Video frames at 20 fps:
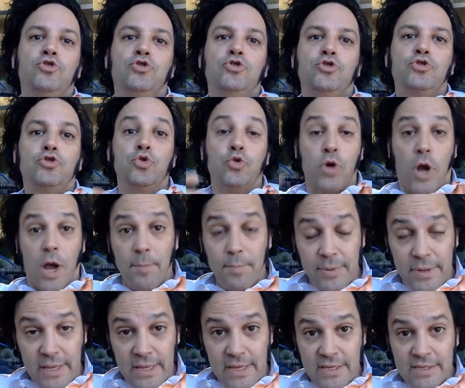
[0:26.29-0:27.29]
to
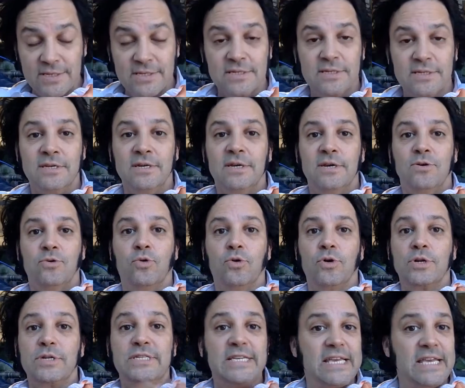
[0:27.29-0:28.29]
companies or
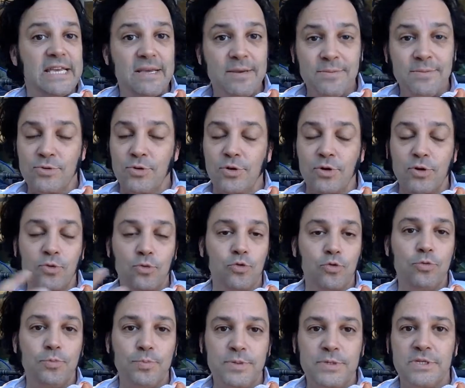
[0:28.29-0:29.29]
to teams or to
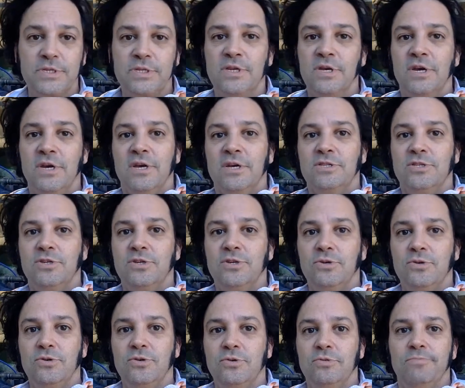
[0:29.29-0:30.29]
groups
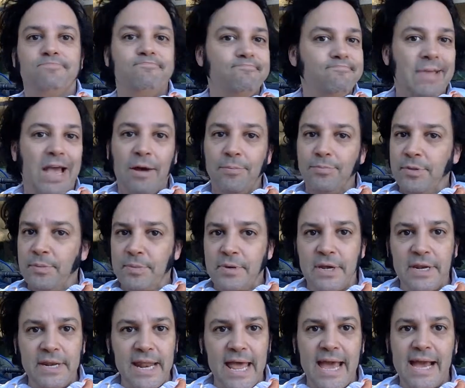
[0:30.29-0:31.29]
to help them
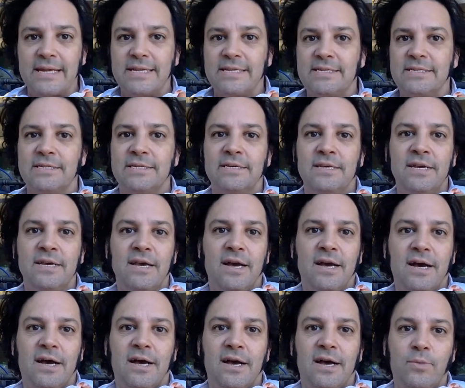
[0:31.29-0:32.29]
connect,
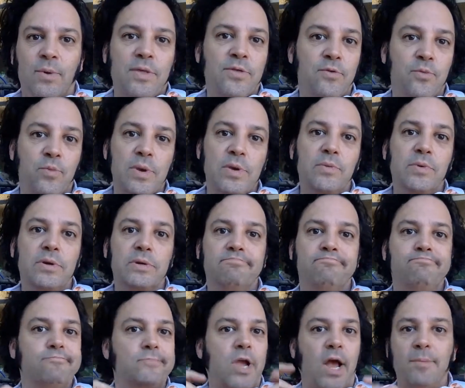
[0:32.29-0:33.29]
uh, whether we would
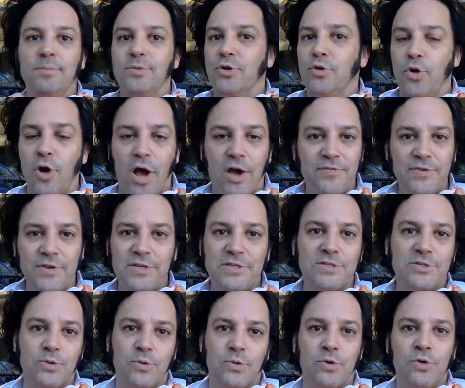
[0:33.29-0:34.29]
come to your
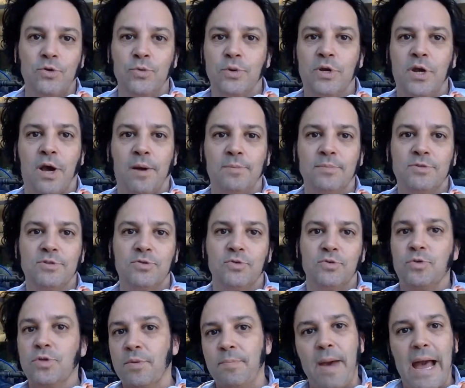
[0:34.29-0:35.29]
office or you would come
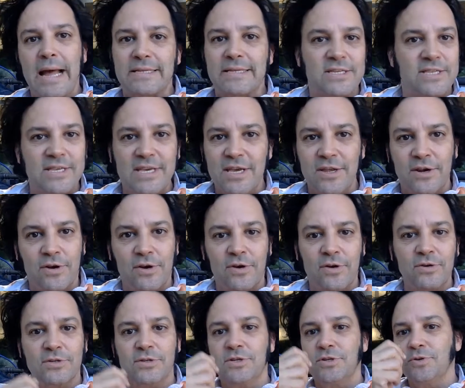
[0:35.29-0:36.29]
to the Bats
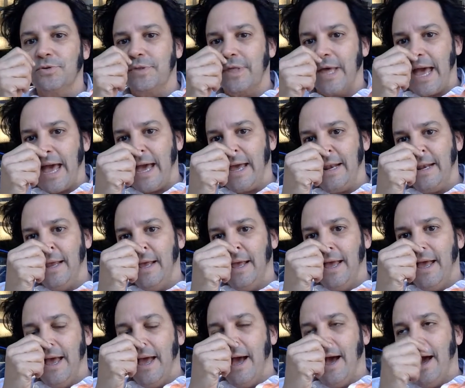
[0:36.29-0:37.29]
Theater to do that.
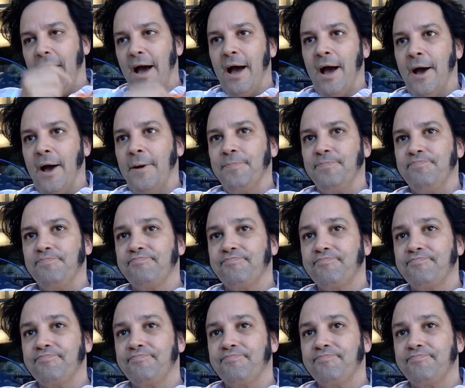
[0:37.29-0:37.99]
Um,